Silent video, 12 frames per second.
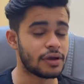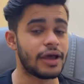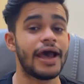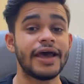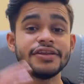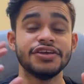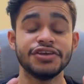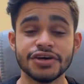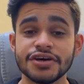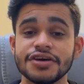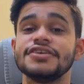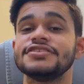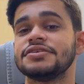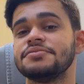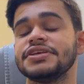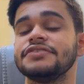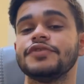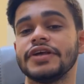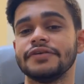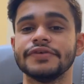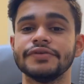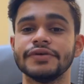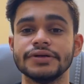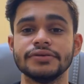And here is something for
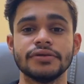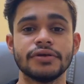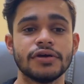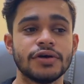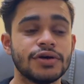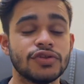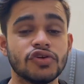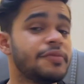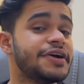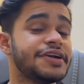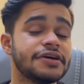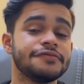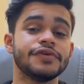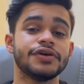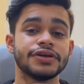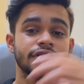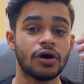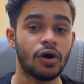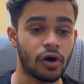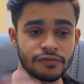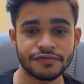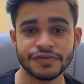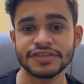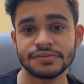everyone. No matter if you're in an
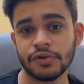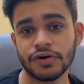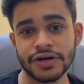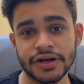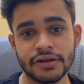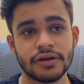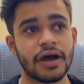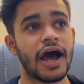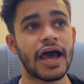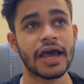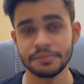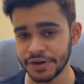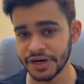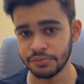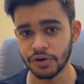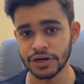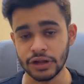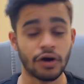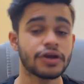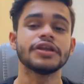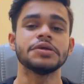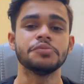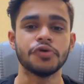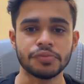office model, hybrid model, or a
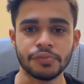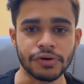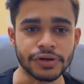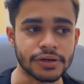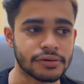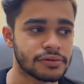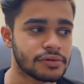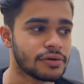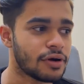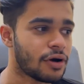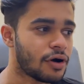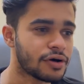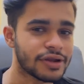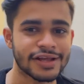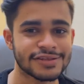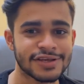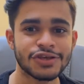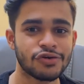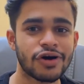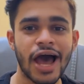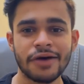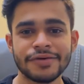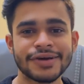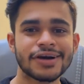remote model, or let's say you're
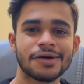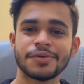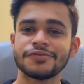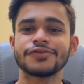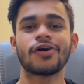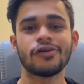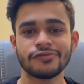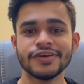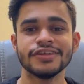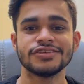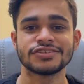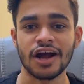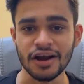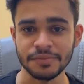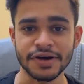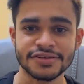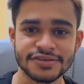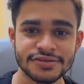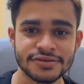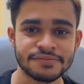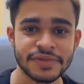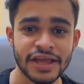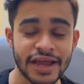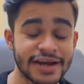having a cup of coffee in Starbucks,
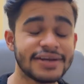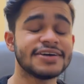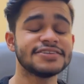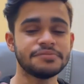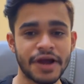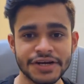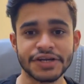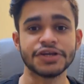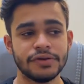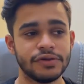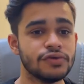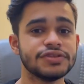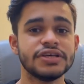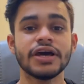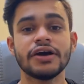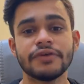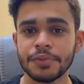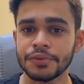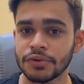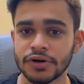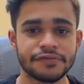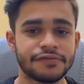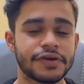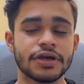it doesn't matter. Using a web
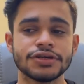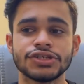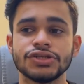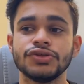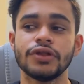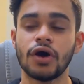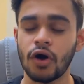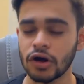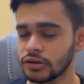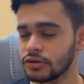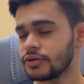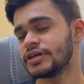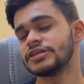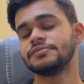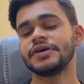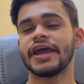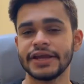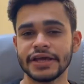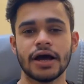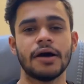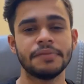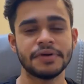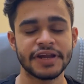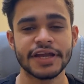notification, you'll always be getting
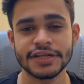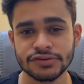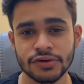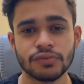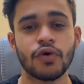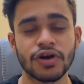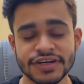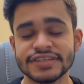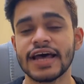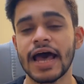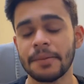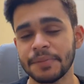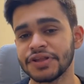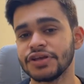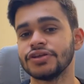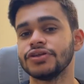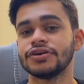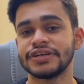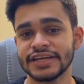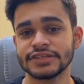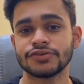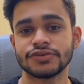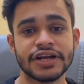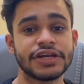updates on what is happening in your
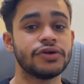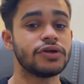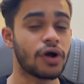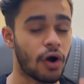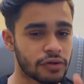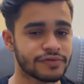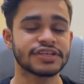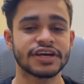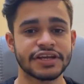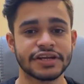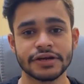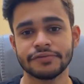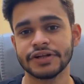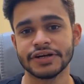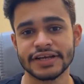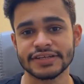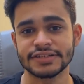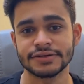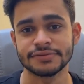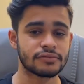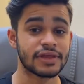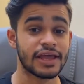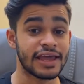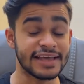test so that you're always connected to the test.
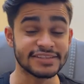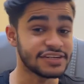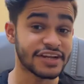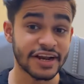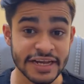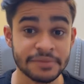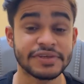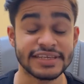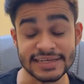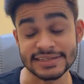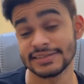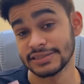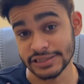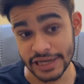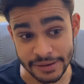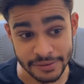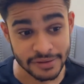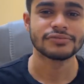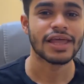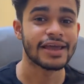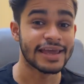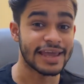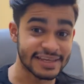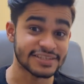Is it real time? Yes, check.
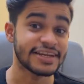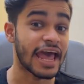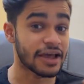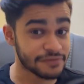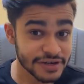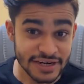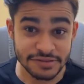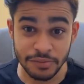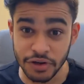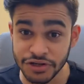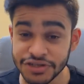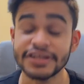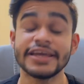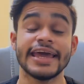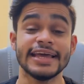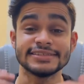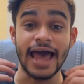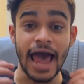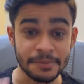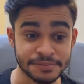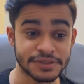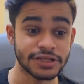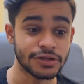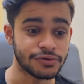Is it effortless monitoring? Yes,
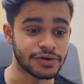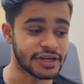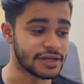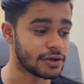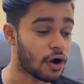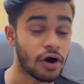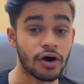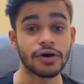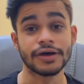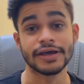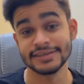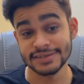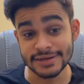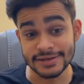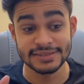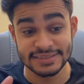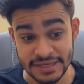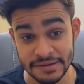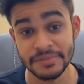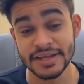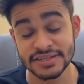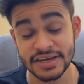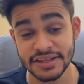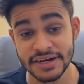absolutely. Or uh, is it
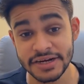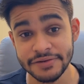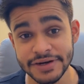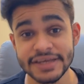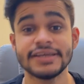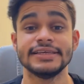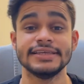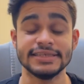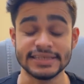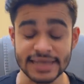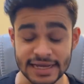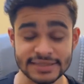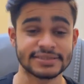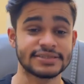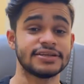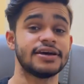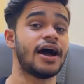seamless connectivity? Yes,